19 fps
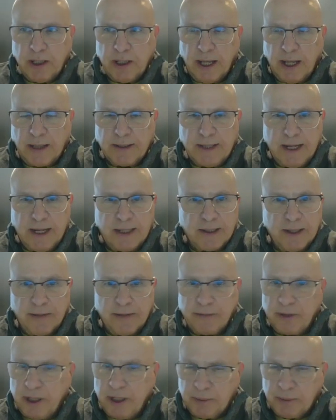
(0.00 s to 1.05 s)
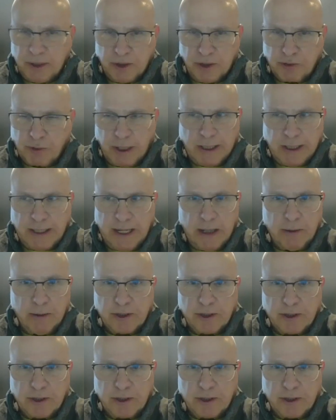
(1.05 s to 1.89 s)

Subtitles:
that tank never empties. Right now,